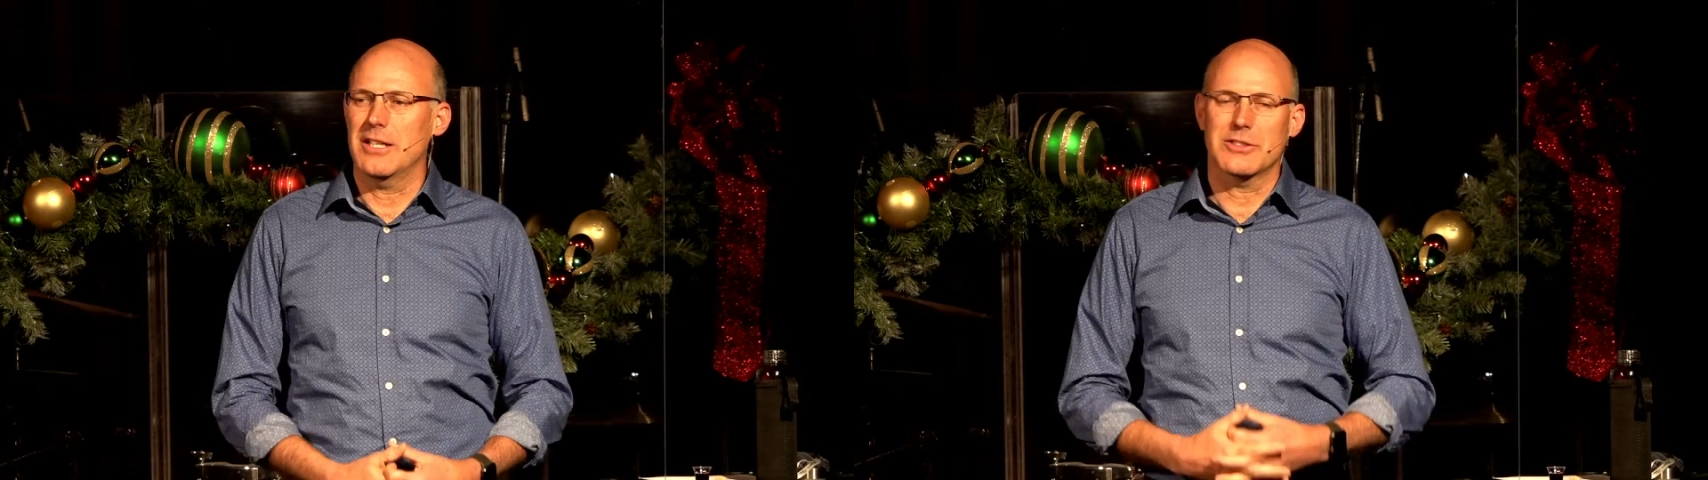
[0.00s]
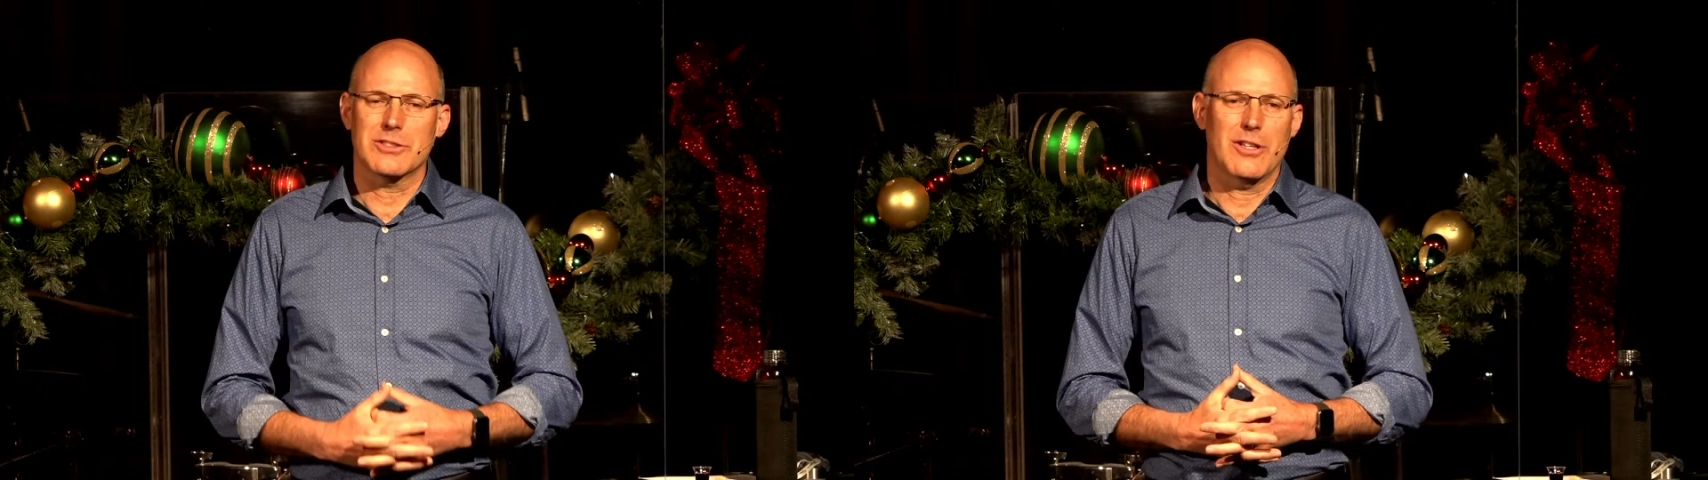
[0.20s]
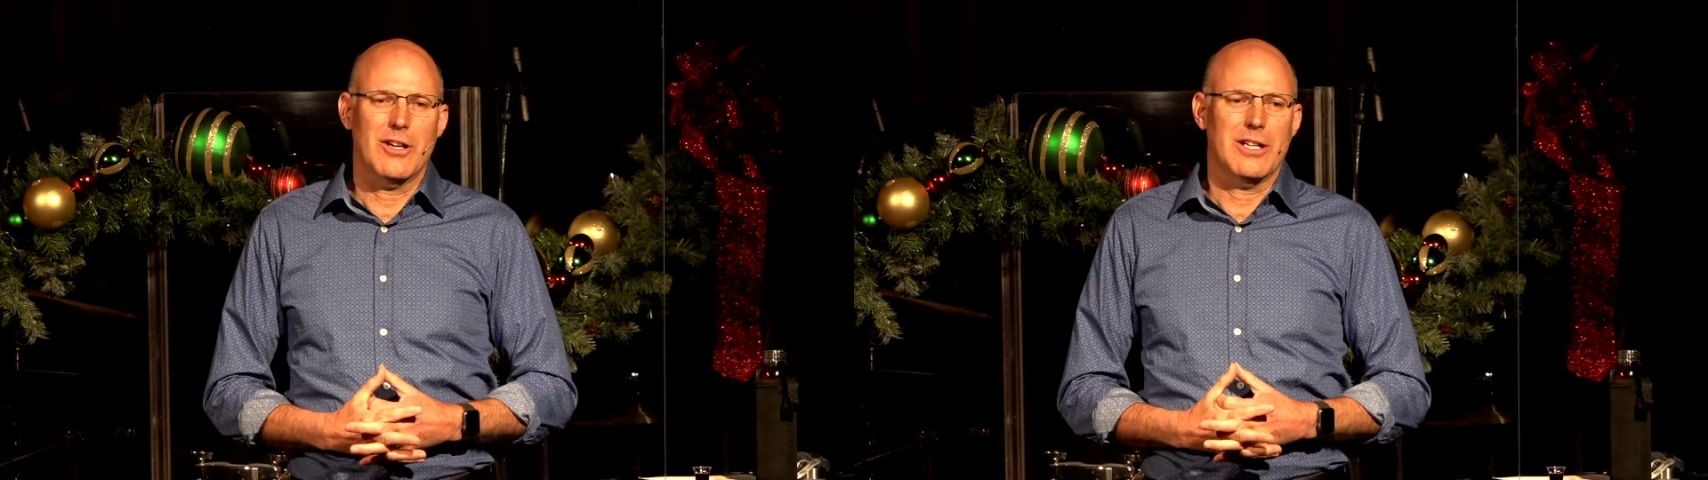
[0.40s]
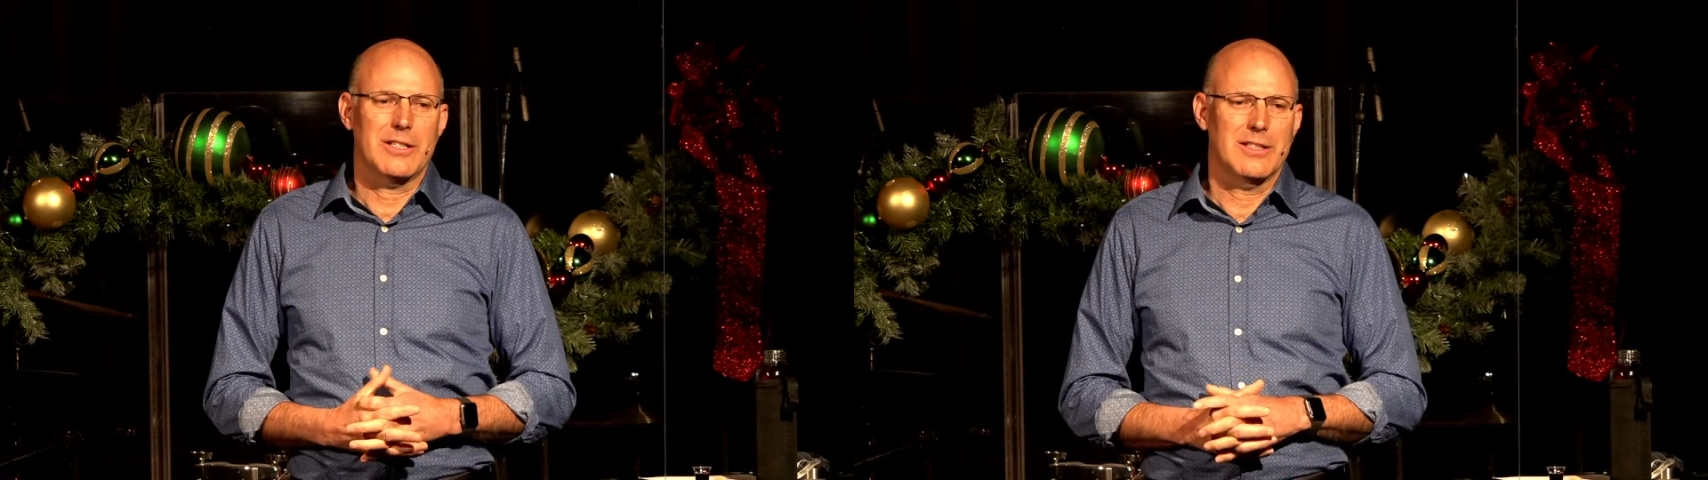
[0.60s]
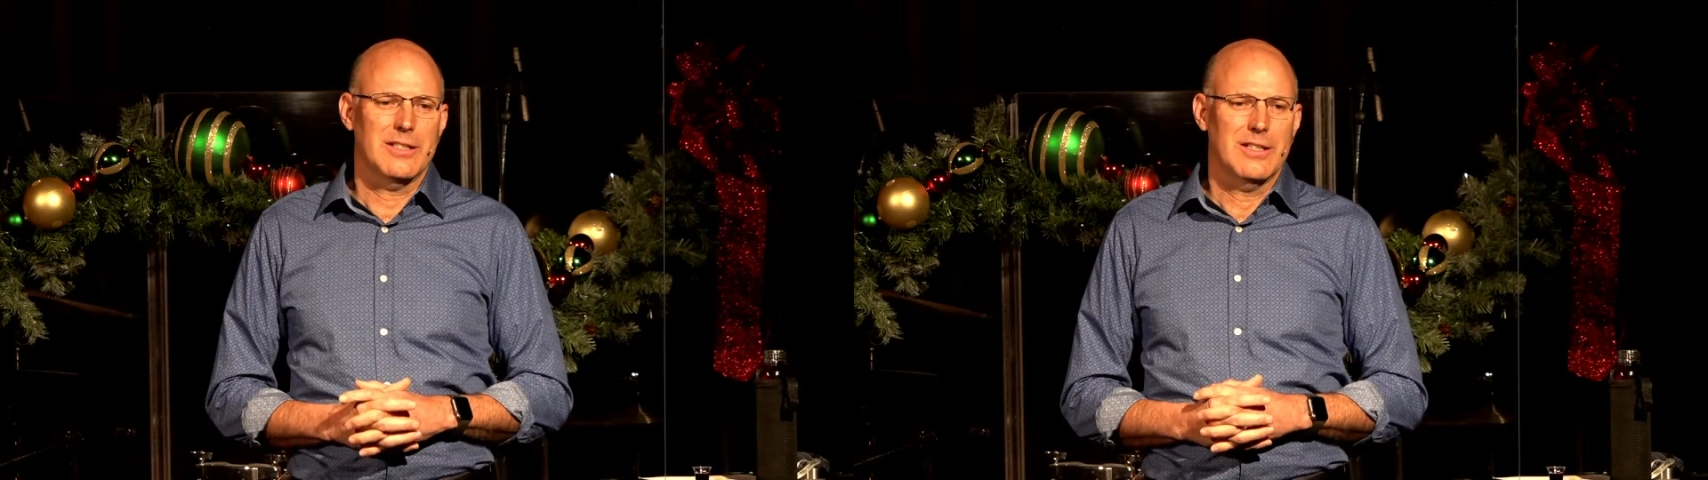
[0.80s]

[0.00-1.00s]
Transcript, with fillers: does not